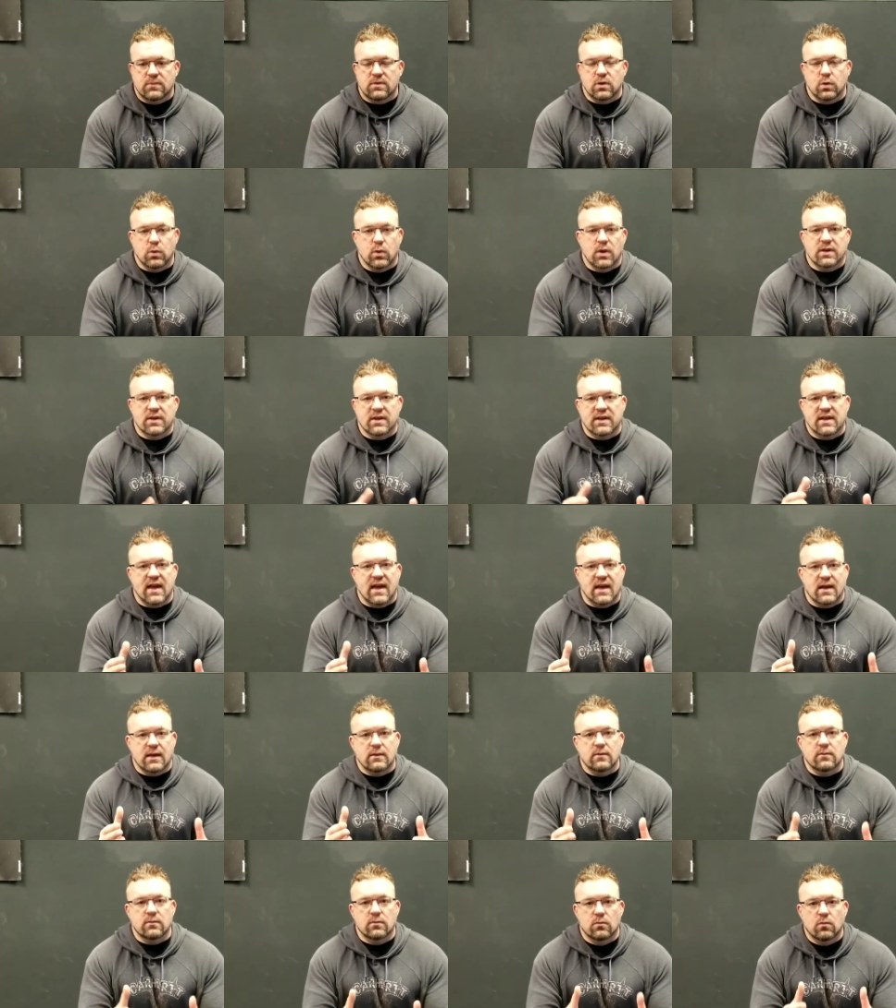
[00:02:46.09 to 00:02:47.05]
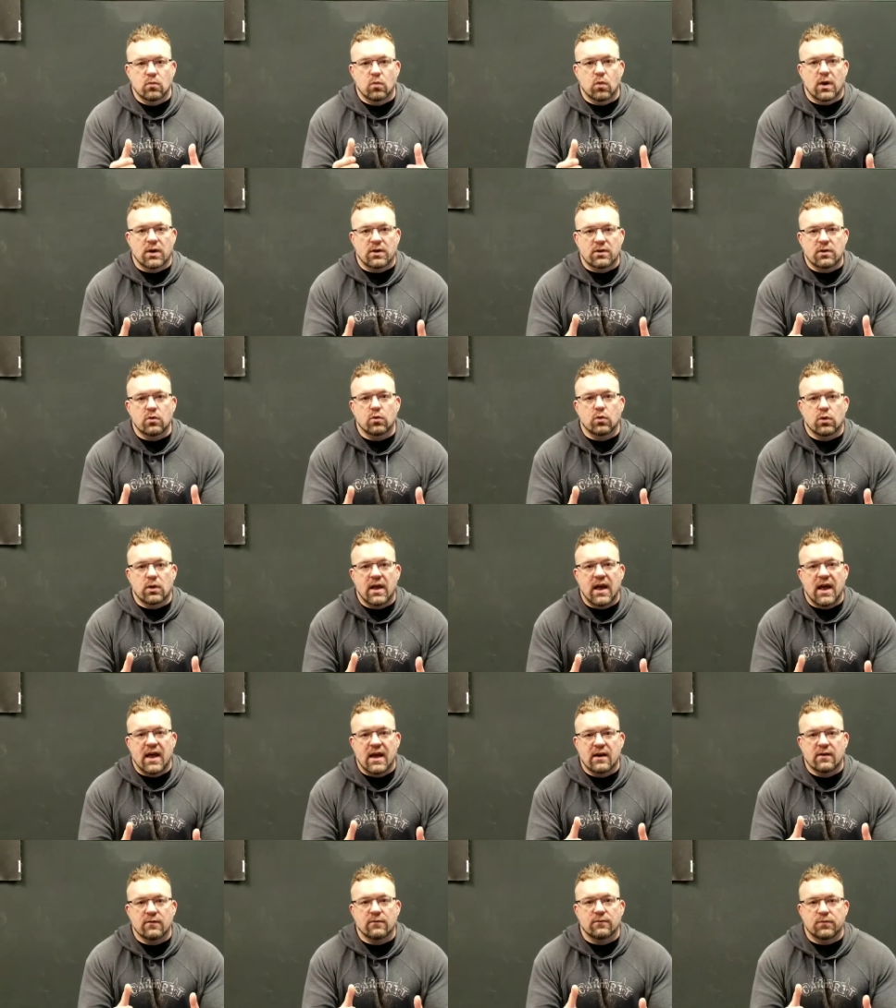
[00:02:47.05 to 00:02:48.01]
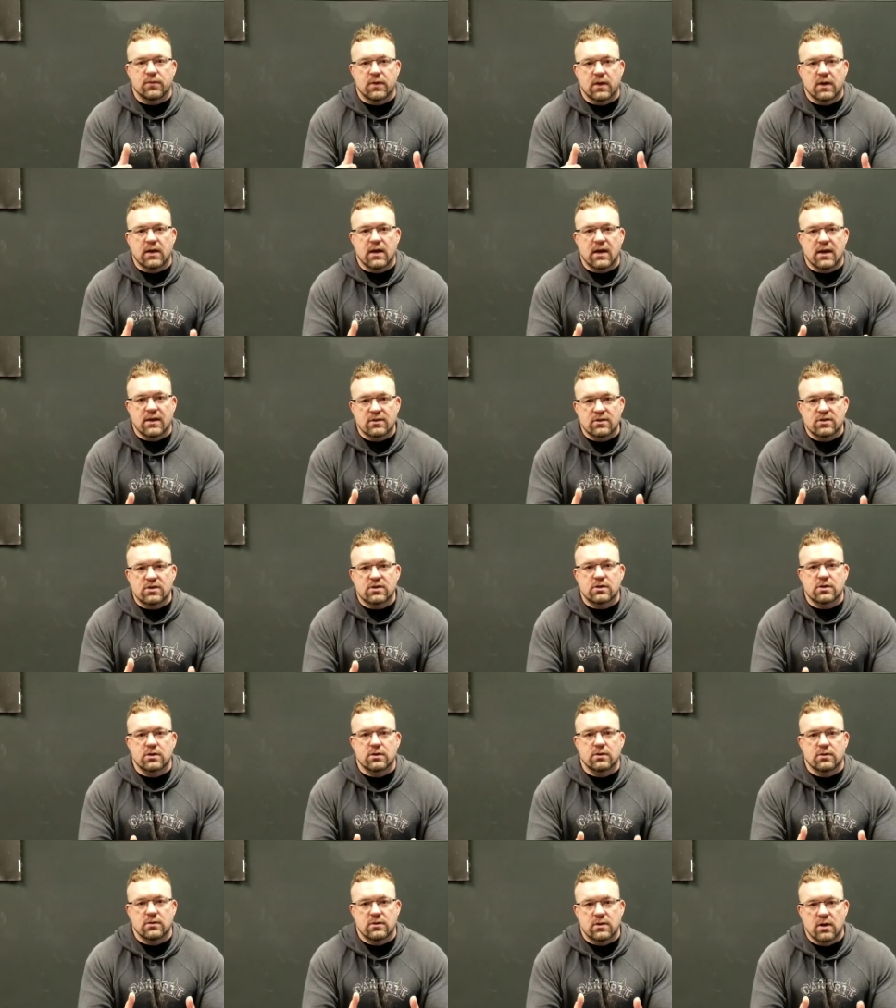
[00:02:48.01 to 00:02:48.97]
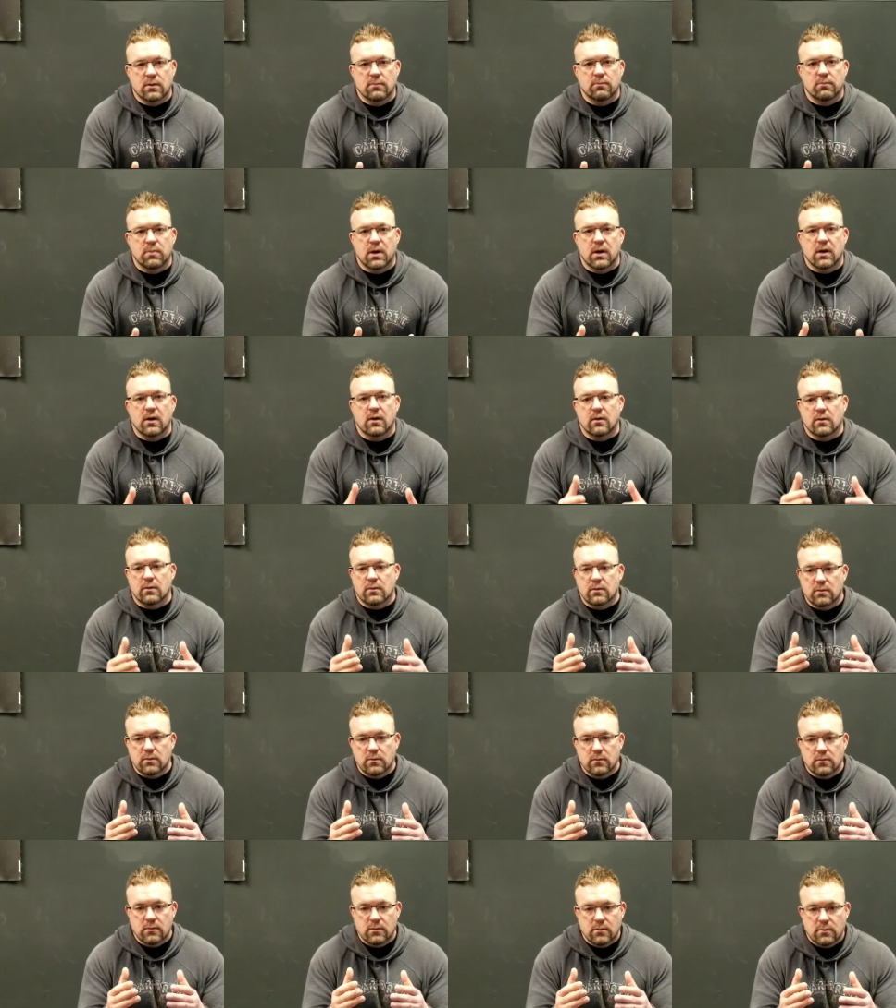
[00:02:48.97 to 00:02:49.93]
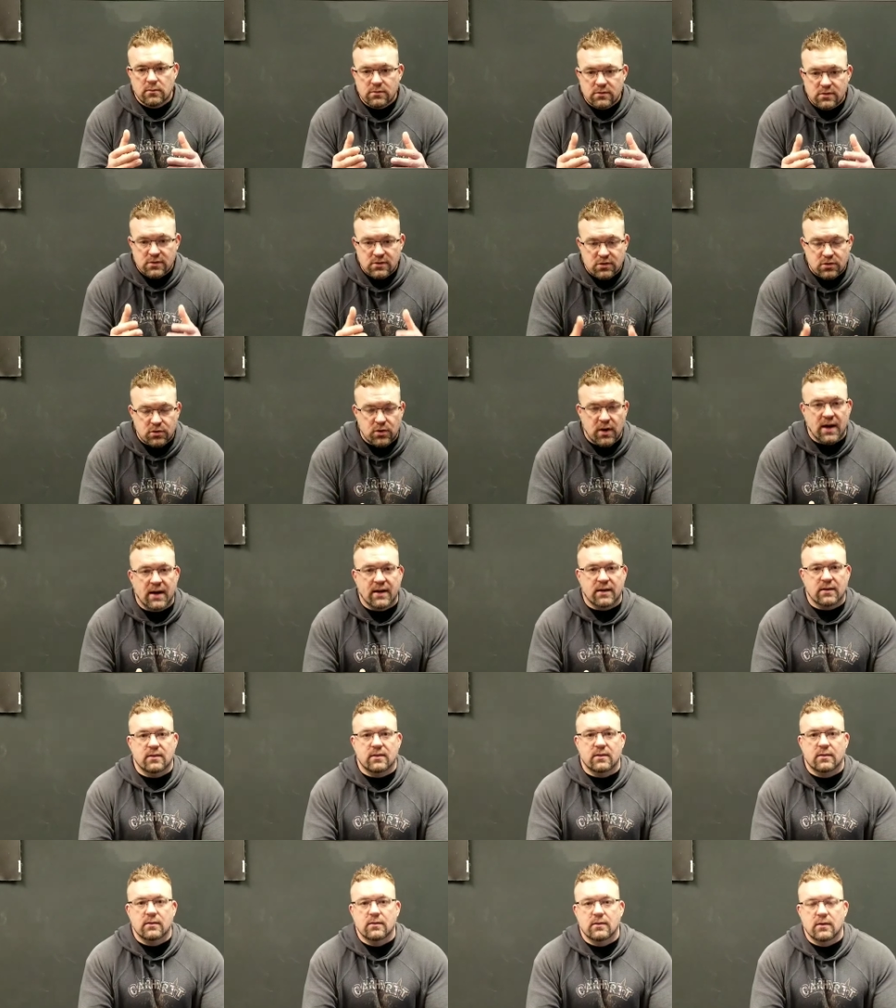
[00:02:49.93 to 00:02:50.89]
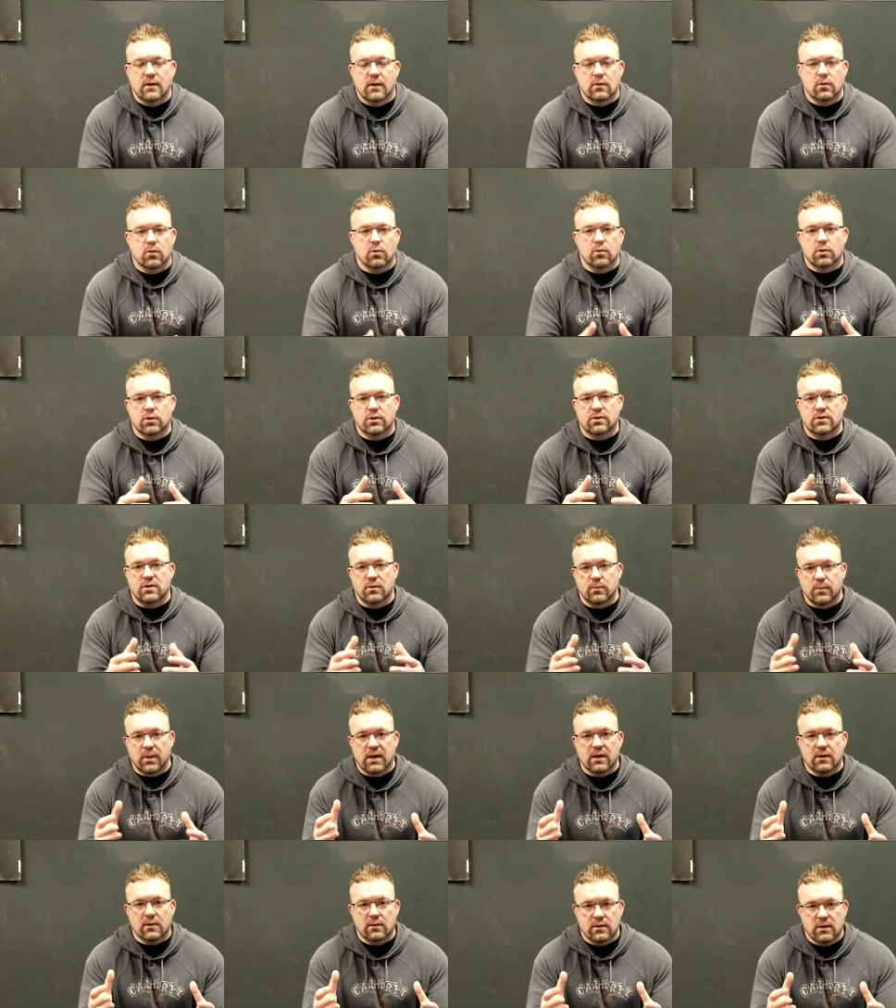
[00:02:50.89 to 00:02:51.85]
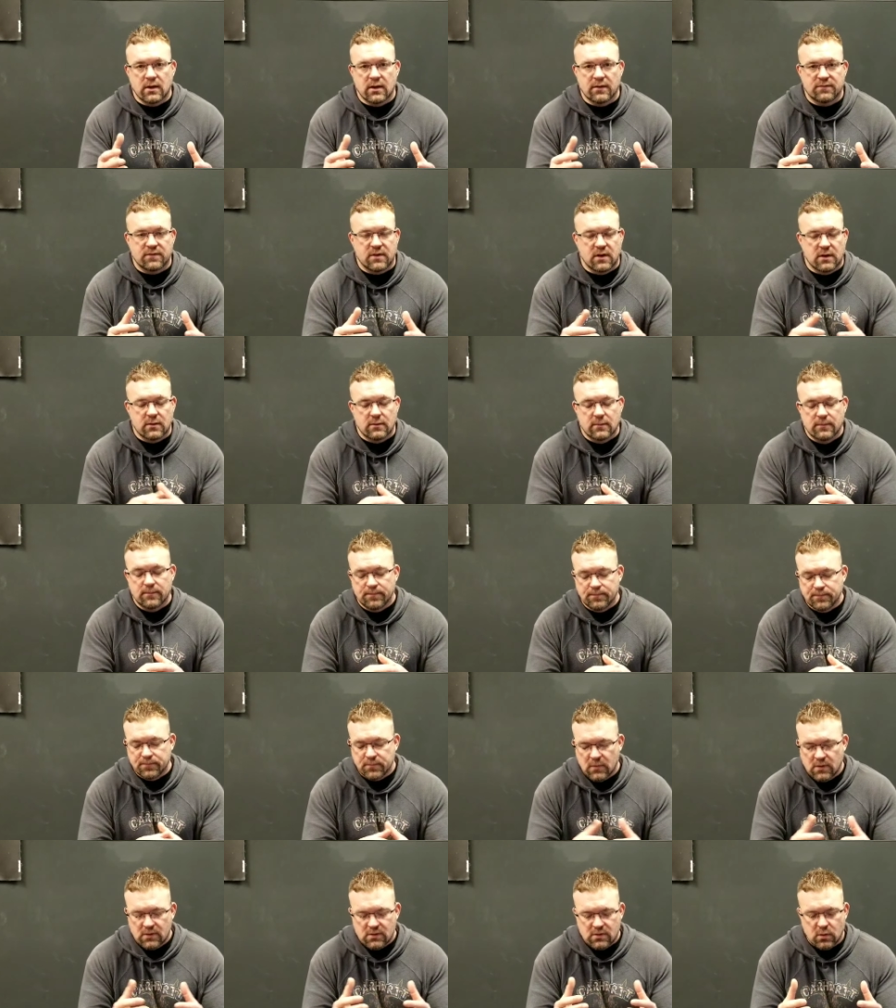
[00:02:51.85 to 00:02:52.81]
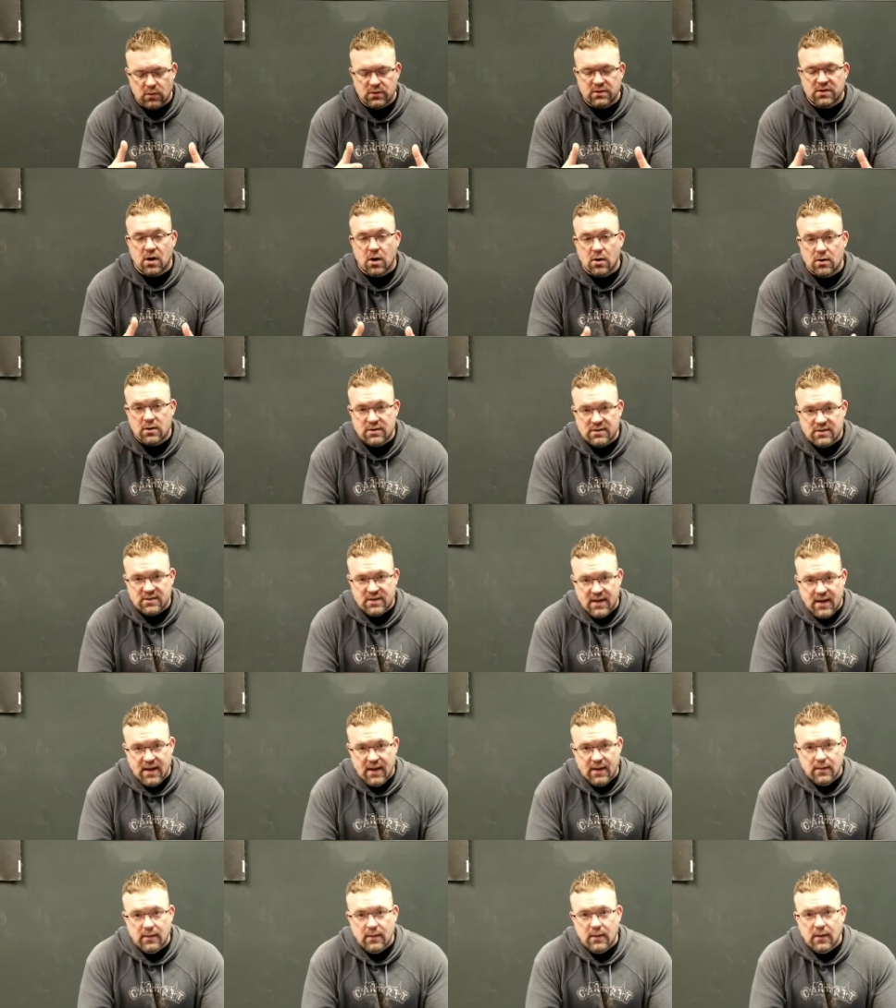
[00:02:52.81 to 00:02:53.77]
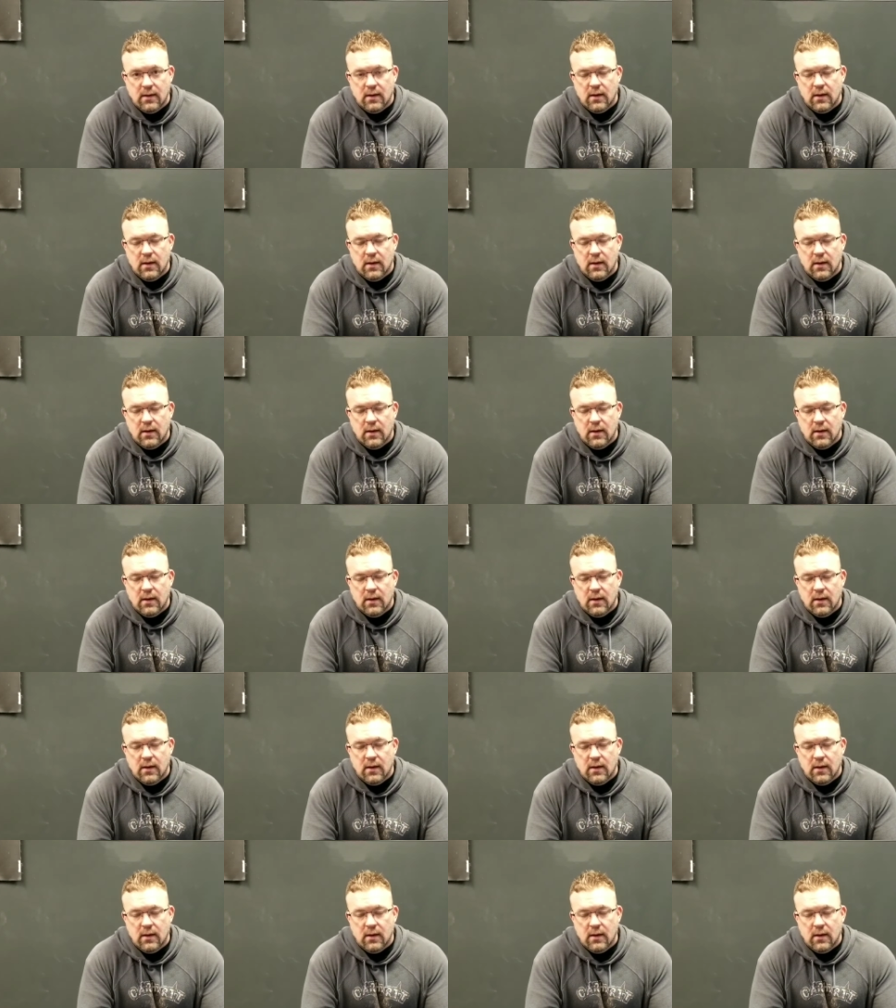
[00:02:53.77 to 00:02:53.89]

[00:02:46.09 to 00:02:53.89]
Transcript: indicate when you would have the inch dumbbell strength in order to be able to lift it. So it's hard to say.